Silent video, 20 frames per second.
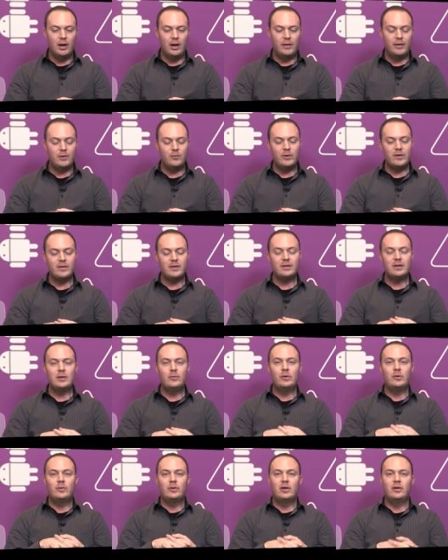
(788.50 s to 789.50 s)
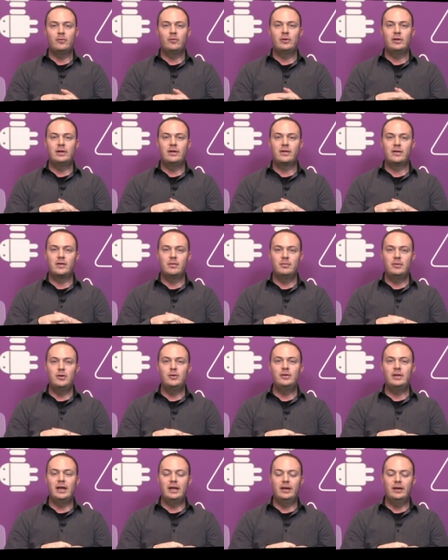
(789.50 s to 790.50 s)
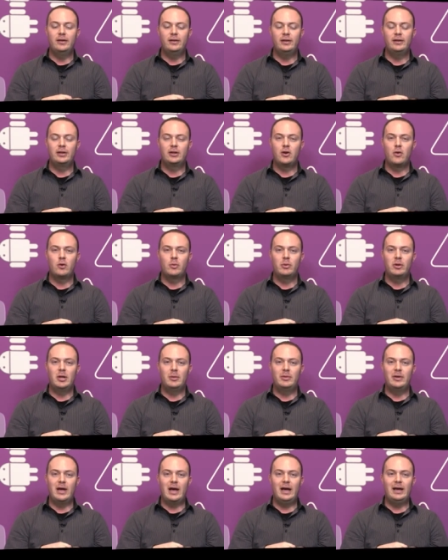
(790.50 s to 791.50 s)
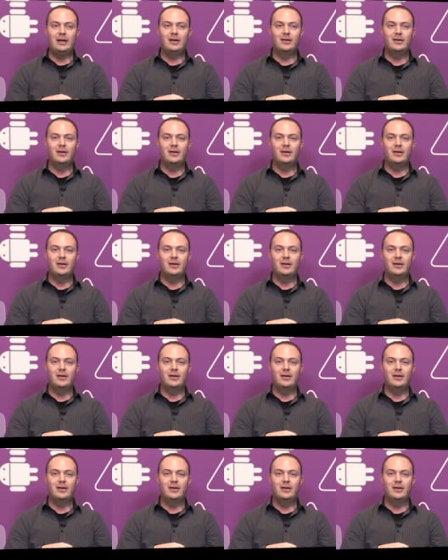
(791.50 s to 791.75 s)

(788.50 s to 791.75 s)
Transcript: And then recently, we re released some new data in the Core Reporting API.